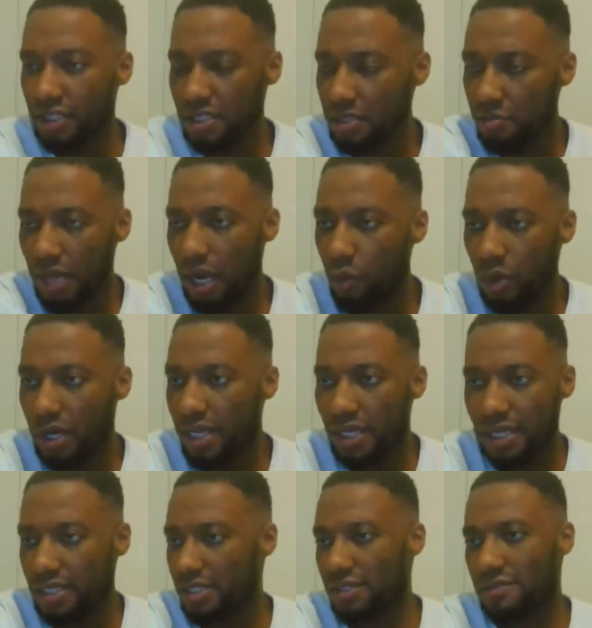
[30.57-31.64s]
It doesn't matter what it
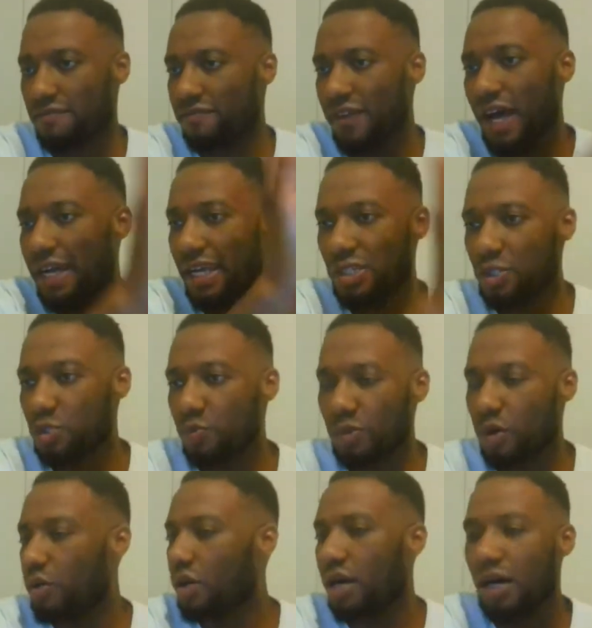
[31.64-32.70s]
is, financial
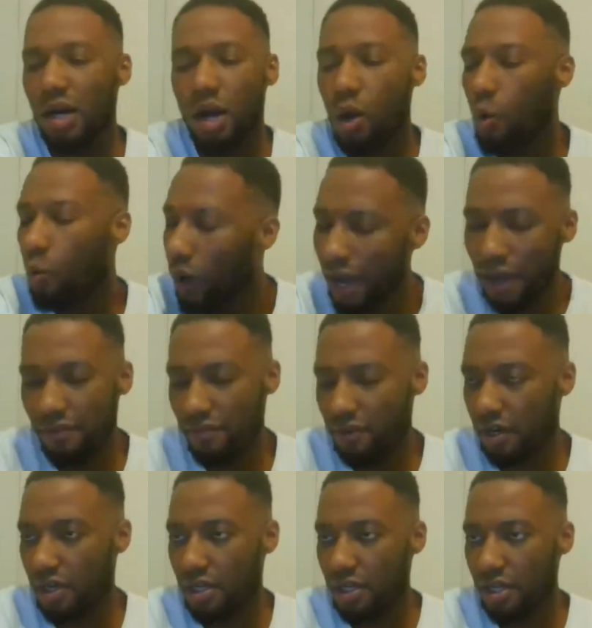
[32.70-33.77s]
broker, whatever.